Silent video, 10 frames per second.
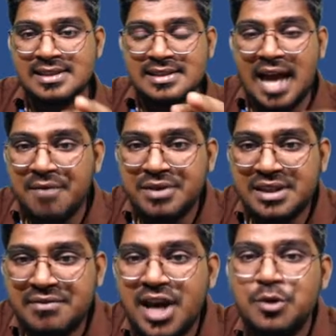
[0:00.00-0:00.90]
and after
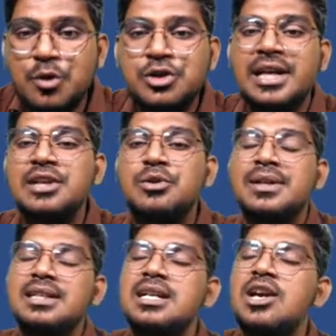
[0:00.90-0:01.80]
that we are going to
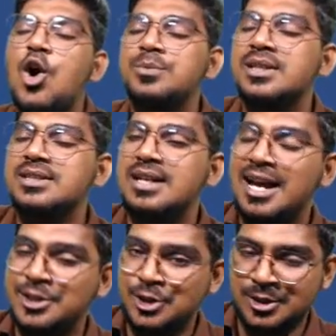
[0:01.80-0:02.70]
entering the object
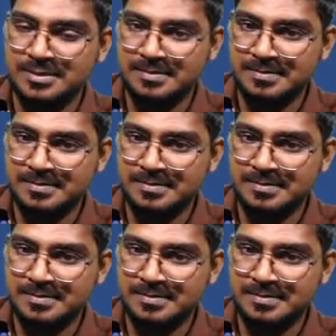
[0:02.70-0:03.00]
deduction.